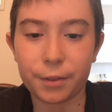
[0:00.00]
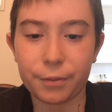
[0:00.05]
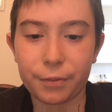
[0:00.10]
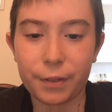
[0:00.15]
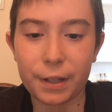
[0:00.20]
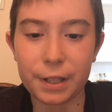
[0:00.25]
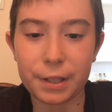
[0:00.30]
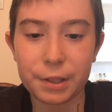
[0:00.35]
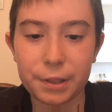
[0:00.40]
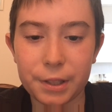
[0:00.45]

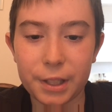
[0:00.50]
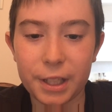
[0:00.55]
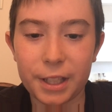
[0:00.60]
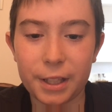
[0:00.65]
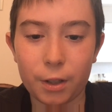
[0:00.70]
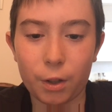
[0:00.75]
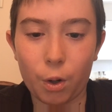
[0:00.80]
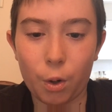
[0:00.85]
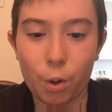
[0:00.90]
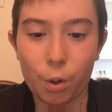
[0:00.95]
defenders
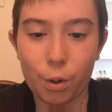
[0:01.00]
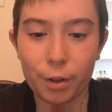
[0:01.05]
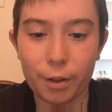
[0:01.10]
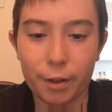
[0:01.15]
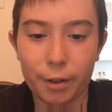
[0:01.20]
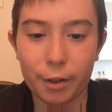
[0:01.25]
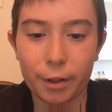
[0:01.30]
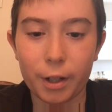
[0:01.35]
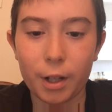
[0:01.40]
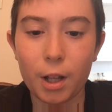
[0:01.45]
in the
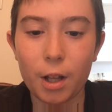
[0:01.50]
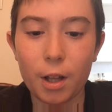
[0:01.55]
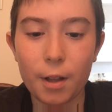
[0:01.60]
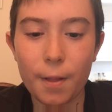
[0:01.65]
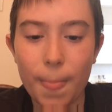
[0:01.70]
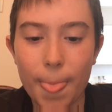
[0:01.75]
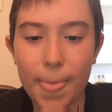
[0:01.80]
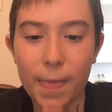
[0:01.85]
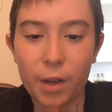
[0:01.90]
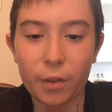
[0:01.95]
corner
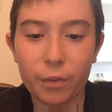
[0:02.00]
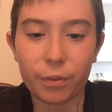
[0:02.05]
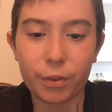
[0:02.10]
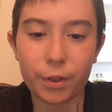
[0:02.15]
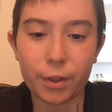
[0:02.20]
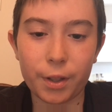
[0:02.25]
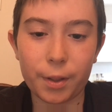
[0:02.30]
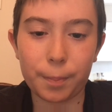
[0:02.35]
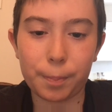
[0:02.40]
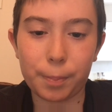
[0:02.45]

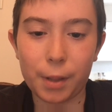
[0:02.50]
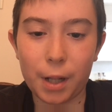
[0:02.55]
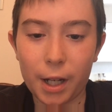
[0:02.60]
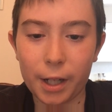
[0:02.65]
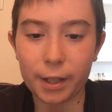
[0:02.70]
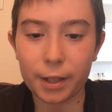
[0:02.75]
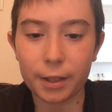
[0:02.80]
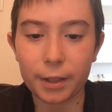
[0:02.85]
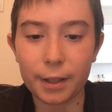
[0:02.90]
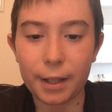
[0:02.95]
for the
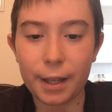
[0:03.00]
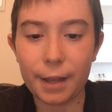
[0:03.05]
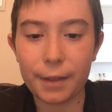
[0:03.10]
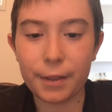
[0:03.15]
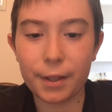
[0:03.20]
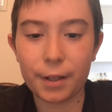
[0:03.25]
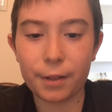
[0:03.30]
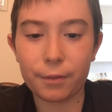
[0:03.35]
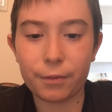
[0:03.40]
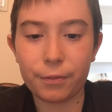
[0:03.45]
puck
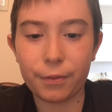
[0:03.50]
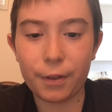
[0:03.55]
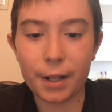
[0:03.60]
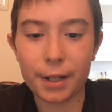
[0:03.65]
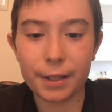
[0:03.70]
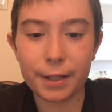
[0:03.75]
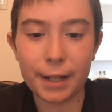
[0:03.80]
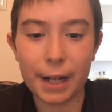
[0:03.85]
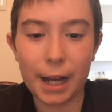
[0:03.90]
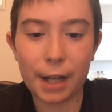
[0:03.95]
and then
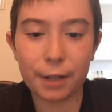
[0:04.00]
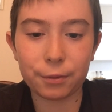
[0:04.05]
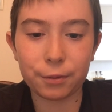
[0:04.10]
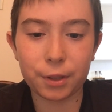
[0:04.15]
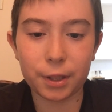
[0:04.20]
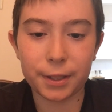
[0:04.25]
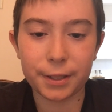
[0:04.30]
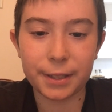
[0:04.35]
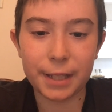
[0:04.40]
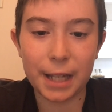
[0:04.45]
fed it
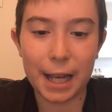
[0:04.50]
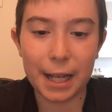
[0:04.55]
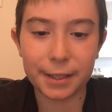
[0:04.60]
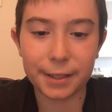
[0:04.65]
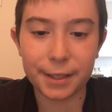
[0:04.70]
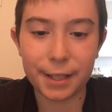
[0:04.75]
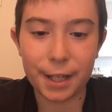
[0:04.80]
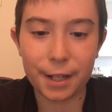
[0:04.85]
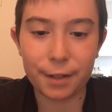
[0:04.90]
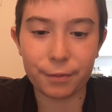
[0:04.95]
out to
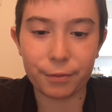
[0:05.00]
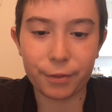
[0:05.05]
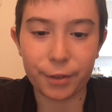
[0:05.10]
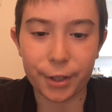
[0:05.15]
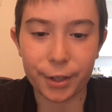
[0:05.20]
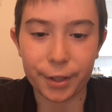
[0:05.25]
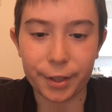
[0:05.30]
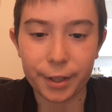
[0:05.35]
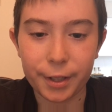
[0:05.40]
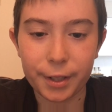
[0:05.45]
Zach
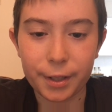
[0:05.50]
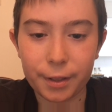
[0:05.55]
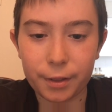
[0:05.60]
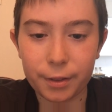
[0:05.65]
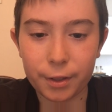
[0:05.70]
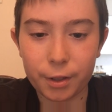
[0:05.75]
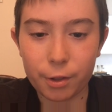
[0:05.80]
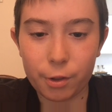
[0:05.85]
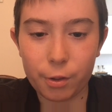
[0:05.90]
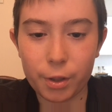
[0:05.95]
Sanford,
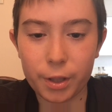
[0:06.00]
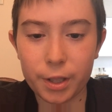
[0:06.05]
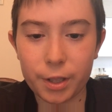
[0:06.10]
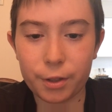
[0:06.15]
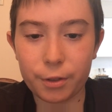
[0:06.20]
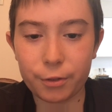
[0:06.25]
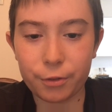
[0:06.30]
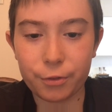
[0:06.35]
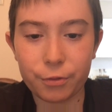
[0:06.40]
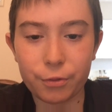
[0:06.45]
was
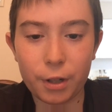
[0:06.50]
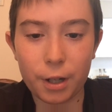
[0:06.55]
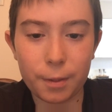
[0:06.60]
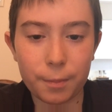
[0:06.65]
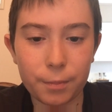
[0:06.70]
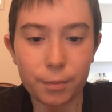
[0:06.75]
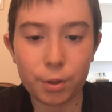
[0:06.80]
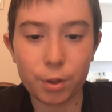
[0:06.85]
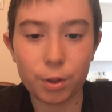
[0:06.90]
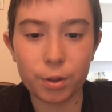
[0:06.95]
who's
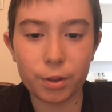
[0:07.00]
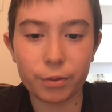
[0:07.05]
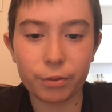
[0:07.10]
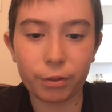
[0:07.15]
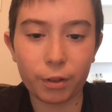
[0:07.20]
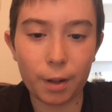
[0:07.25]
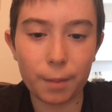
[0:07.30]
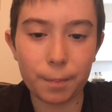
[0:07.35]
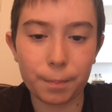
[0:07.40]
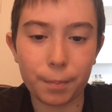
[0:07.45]
from was
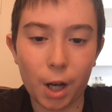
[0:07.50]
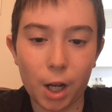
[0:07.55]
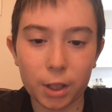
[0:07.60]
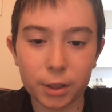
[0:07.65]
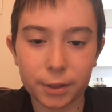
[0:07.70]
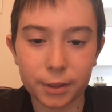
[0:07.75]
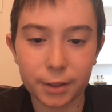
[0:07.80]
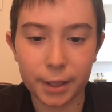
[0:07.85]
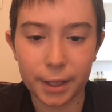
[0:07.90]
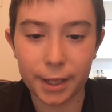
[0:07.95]
from
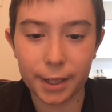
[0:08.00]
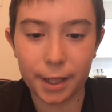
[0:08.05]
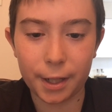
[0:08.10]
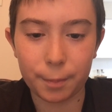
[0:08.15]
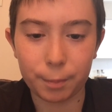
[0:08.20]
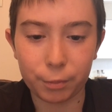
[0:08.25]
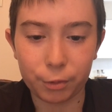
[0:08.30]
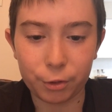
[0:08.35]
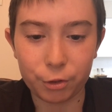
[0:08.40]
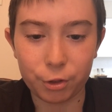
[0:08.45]
Boston
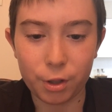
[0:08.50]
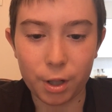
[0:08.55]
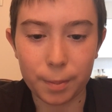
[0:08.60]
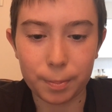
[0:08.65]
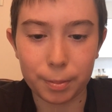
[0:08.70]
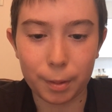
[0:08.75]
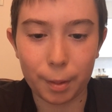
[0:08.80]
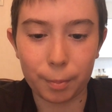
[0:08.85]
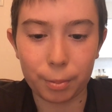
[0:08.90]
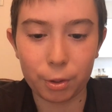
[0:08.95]
and grew
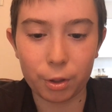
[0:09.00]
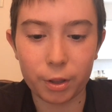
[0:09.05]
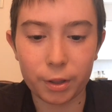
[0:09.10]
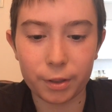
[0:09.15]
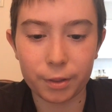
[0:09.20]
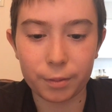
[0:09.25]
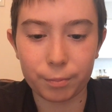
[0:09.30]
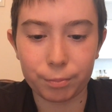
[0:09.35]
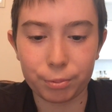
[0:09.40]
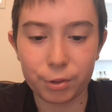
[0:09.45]
up a
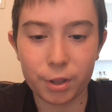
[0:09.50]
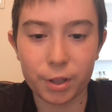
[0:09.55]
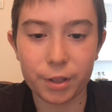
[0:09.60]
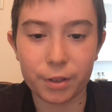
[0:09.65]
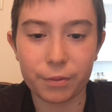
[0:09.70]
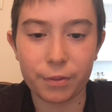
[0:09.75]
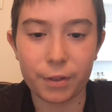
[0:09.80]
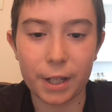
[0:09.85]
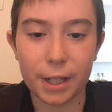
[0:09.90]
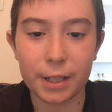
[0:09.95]
Bruin,
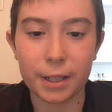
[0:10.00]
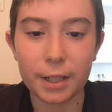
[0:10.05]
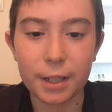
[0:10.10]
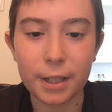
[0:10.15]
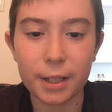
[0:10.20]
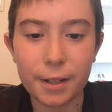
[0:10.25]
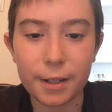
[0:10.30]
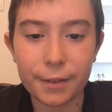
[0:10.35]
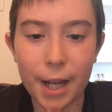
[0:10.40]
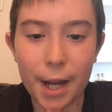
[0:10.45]
Bruins fan.
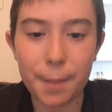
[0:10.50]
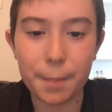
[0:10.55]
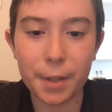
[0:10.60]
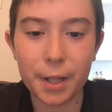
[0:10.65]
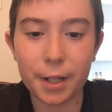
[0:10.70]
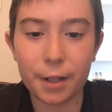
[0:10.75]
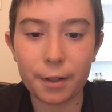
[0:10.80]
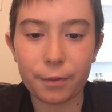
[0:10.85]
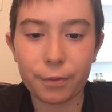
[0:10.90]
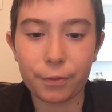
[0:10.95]
That
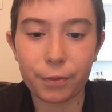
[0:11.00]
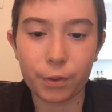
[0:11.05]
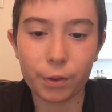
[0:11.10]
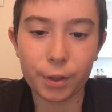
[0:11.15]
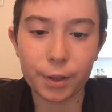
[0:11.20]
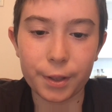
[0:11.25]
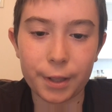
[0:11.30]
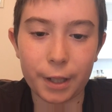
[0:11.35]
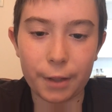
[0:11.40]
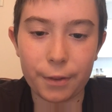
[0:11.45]
made it
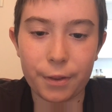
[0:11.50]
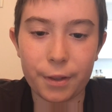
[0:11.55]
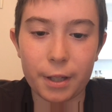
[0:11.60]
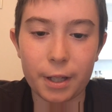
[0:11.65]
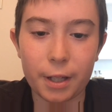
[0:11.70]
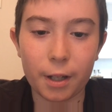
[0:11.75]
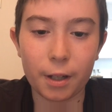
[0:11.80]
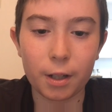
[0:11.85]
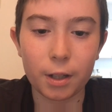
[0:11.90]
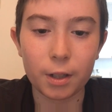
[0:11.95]
four
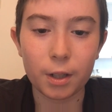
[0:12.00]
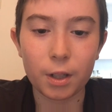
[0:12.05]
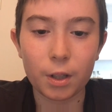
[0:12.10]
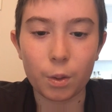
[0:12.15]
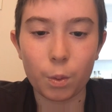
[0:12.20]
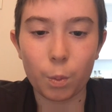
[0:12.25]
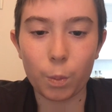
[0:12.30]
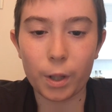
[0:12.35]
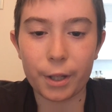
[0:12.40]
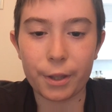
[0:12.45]
nothing
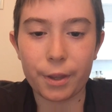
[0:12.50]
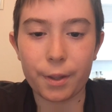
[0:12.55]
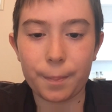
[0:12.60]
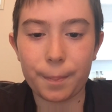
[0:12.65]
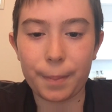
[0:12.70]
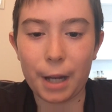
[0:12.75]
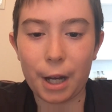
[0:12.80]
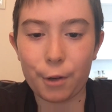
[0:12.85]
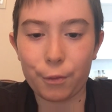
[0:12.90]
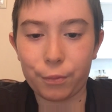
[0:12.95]
with
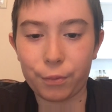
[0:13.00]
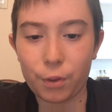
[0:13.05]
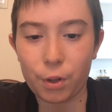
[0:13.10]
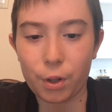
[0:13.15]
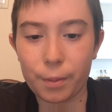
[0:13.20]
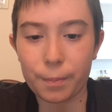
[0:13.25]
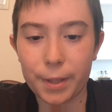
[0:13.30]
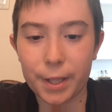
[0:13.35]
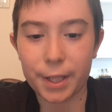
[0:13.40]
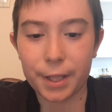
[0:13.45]
about
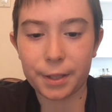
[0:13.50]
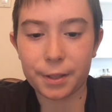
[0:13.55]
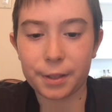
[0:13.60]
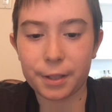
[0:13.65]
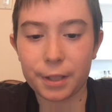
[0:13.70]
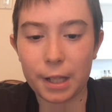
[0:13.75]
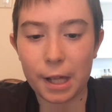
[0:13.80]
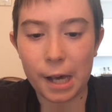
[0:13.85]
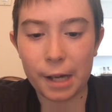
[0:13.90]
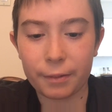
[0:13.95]
four
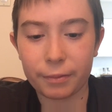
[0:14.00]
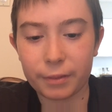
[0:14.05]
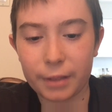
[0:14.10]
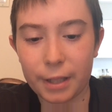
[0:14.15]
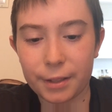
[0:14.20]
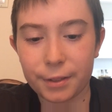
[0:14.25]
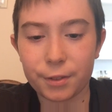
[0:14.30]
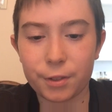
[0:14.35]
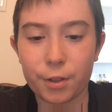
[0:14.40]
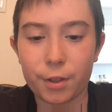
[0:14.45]
minutes left.
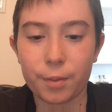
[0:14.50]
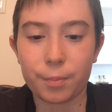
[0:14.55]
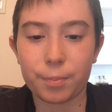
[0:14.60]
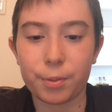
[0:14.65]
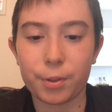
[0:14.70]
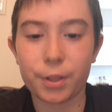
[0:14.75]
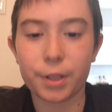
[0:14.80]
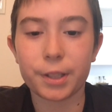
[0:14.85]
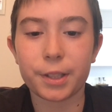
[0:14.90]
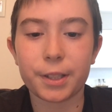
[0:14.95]
So the
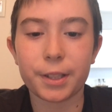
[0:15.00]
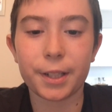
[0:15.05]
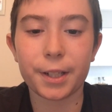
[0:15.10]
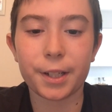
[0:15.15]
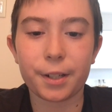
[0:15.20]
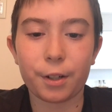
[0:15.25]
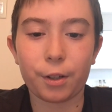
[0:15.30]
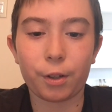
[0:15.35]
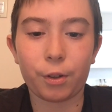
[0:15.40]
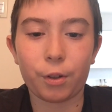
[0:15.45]
Bruins
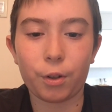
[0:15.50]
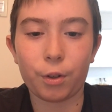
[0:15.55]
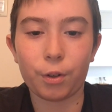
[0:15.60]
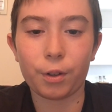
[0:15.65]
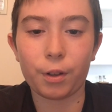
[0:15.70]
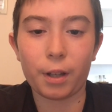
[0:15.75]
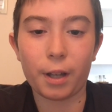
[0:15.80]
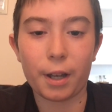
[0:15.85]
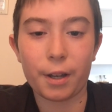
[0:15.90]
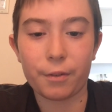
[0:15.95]
needed a
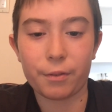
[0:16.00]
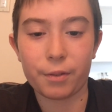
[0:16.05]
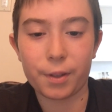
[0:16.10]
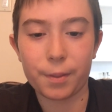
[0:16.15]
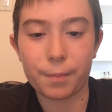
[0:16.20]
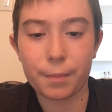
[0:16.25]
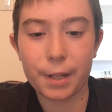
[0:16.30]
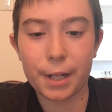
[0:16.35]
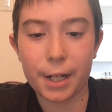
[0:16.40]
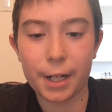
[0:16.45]
goal every
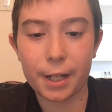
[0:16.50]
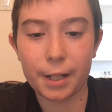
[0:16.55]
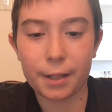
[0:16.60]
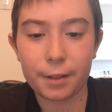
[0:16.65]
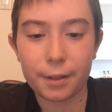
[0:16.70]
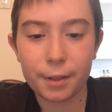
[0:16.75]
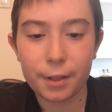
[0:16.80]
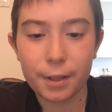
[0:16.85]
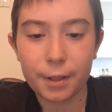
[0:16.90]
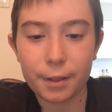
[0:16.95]
minute.
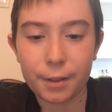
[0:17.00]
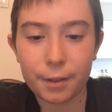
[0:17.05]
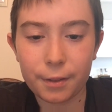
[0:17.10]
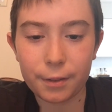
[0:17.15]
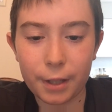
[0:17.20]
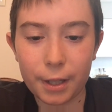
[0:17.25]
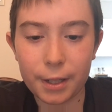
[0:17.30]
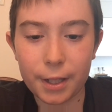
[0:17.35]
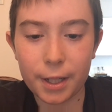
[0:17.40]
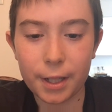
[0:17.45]

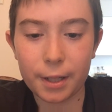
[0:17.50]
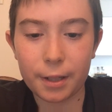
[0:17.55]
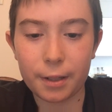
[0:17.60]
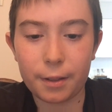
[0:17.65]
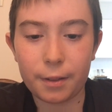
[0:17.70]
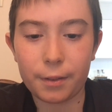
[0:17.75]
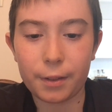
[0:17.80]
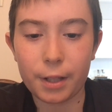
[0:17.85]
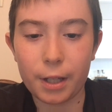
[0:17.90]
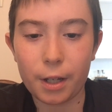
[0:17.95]
They
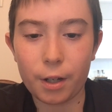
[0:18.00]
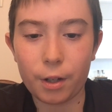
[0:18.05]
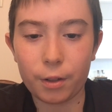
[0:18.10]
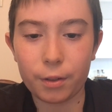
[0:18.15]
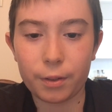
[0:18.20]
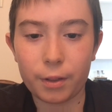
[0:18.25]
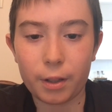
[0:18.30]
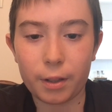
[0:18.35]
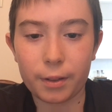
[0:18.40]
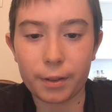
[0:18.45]
didn't. They
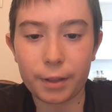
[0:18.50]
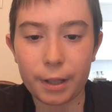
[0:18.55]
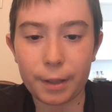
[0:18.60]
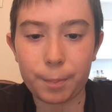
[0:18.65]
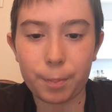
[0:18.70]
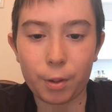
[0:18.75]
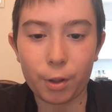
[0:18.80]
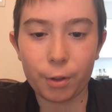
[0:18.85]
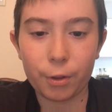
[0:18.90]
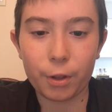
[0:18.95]
own, They
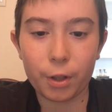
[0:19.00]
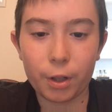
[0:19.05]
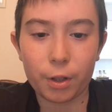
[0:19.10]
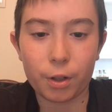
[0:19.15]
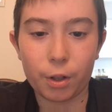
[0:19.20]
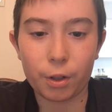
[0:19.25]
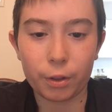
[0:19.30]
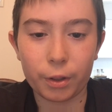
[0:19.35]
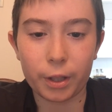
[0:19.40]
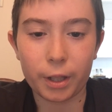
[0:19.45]
pulled the
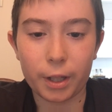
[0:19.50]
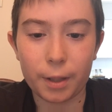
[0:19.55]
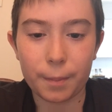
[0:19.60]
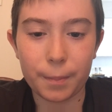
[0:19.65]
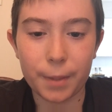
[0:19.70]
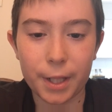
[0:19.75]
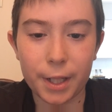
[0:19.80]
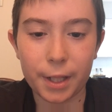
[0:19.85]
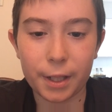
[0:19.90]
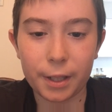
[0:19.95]
goalie a
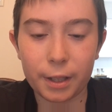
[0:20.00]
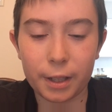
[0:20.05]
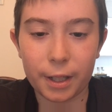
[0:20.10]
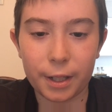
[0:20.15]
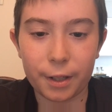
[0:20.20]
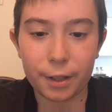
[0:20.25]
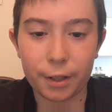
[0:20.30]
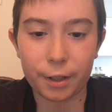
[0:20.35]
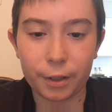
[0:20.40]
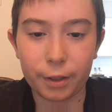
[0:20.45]
minute
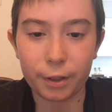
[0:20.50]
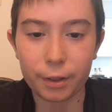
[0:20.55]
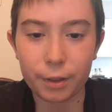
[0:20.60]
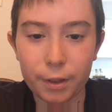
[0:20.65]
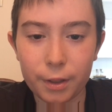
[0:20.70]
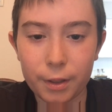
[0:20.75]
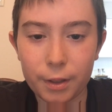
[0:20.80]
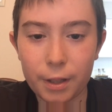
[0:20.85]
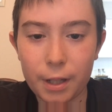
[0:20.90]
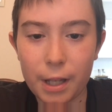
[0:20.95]
later,
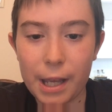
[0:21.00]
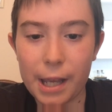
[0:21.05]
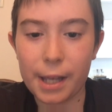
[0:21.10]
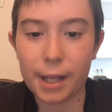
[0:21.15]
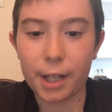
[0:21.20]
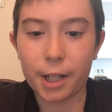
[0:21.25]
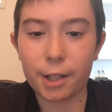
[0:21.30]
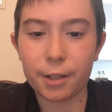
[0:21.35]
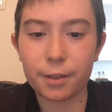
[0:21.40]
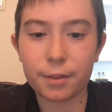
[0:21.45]

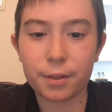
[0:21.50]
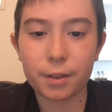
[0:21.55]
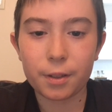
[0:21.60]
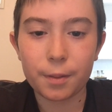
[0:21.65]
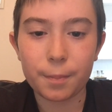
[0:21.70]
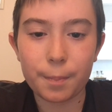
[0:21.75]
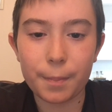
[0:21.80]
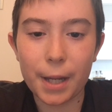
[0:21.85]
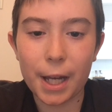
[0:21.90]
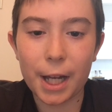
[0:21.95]
and
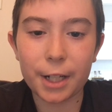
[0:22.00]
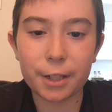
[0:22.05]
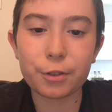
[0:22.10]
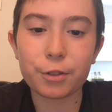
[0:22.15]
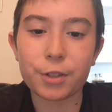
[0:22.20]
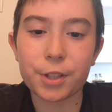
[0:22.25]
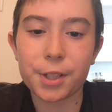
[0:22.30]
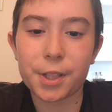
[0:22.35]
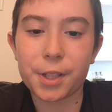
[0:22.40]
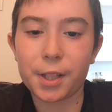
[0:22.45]
Matt
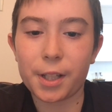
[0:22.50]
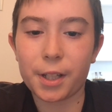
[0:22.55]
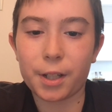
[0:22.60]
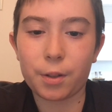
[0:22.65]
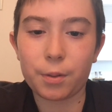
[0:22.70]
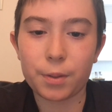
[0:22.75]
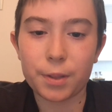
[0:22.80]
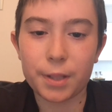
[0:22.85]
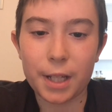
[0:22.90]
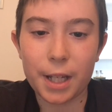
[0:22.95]

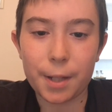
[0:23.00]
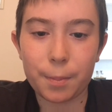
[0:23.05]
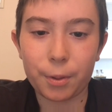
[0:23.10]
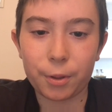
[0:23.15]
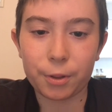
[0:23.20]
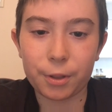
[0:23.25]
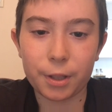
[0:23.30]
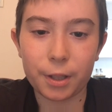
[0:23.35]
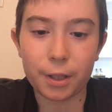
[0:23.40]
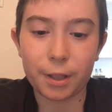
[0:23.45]
Grzelcyk was
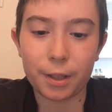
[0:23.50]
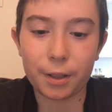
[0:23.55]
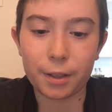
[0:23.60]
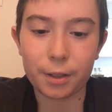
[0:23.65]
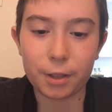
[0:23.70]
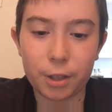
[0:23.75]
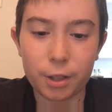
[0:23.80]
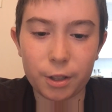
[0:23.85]
able to